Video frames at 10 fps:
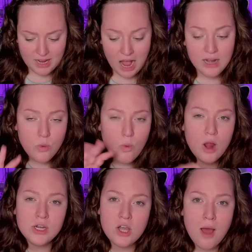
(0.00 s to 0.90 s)
kind of
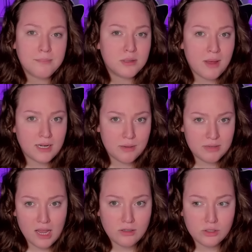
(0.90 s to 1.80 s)
want to compliment him
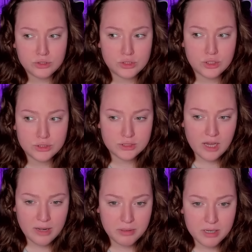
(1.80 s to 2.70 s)
to get on his good
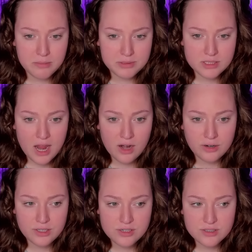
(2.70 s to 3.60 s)
side, but I'm
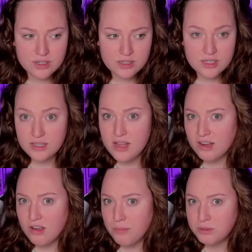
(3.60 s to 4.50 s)
scared he's going to take
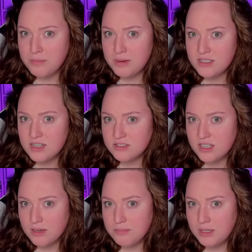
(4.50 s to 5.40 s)
that compliment as
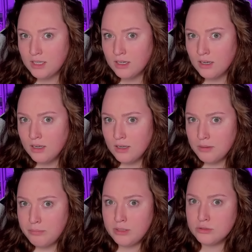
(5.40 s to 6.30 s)
like me
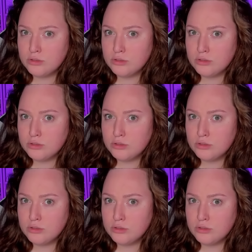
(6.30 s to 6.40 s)
being